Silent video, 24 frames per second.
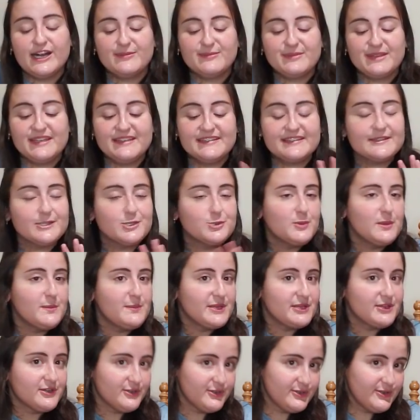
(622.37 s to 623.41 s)
He's a little bit
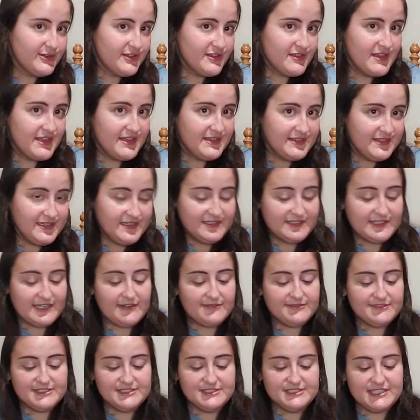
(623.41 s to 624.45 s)
bigger than the
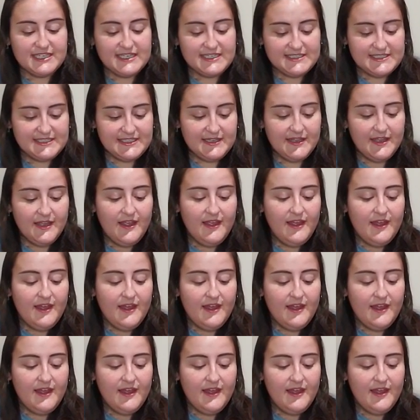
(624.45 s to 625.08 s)
soft and shiny.